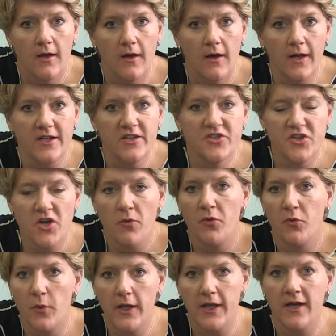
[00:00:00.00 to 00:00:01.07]
I'm going to start
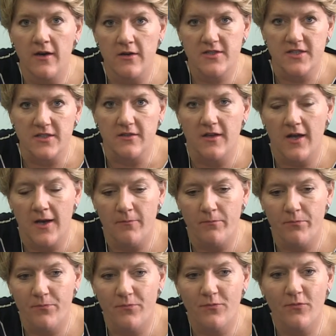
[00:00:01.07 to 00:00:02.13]
with Willie Carson,
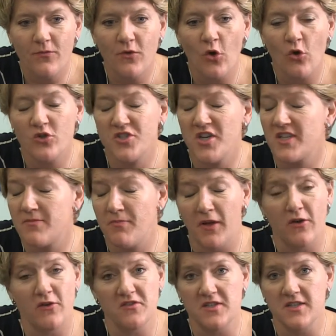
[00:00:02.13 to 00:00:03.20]
not just
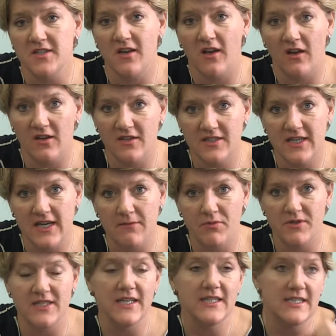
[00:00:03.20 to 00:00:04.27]
because it's our last day
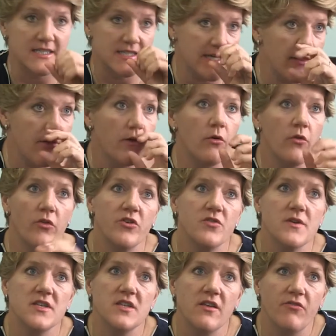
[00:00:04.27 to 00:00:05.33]
presenting together on the
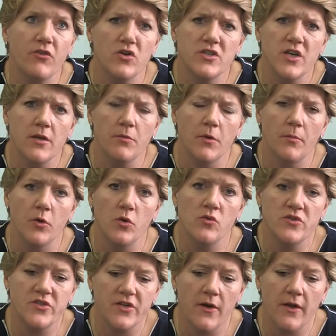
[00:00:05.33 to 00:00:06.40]
20th of October, but
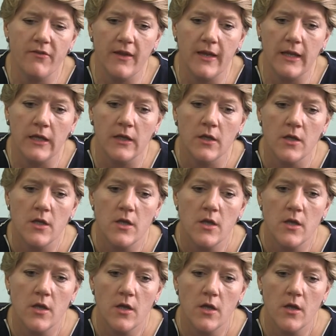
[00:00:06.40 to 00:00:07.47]
also I think
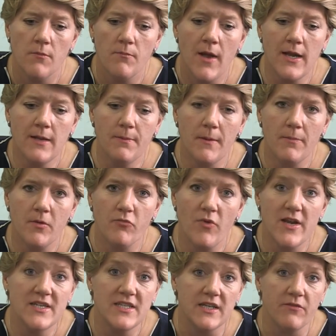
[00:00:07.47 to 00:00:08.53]
many people in
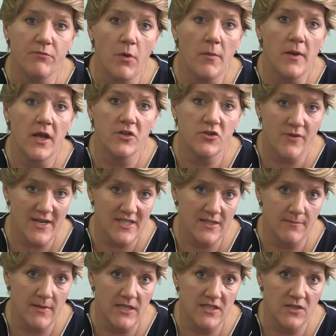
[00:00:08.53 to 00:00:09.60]
racing have probably
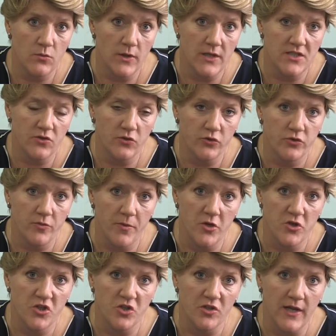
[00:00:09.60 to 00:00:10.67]
underestimated Willie's
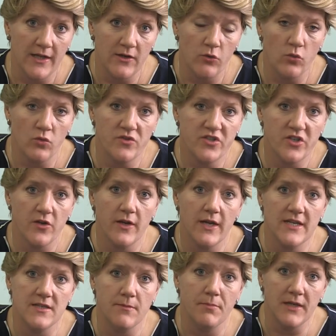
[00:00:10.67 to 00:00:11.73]
contribution and also
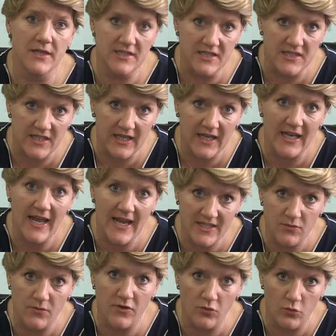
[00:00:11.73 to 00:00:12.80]
his ability to
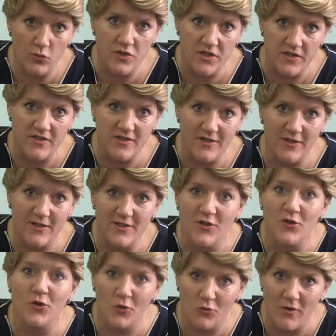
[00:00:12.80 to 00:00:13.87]
connect with an audience that is a
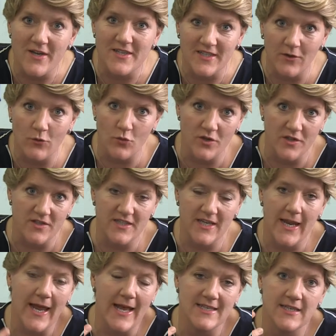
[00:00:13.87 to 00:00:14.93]
non-racing audience.
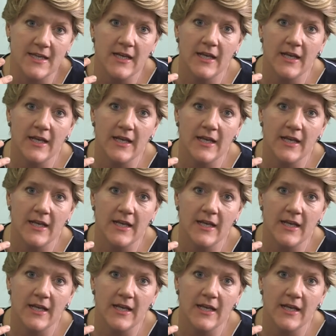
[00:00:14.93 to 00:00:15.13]
He has